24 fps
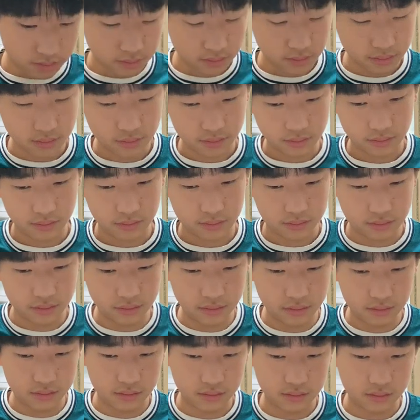see many
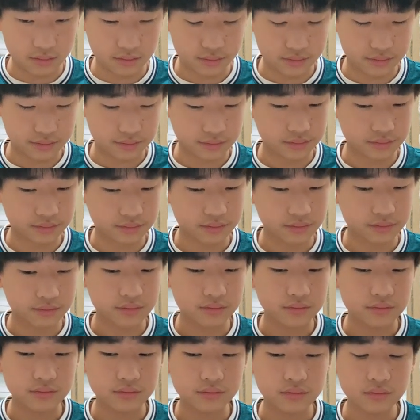things. What
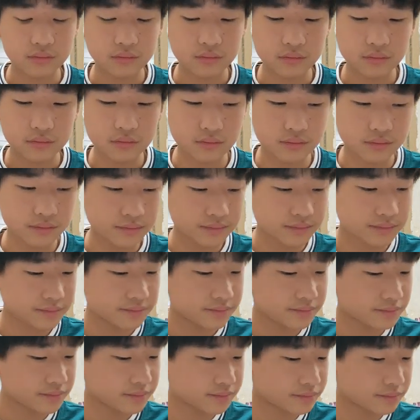color are the
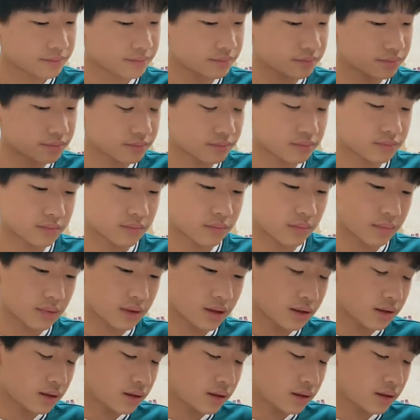mantis' eyes?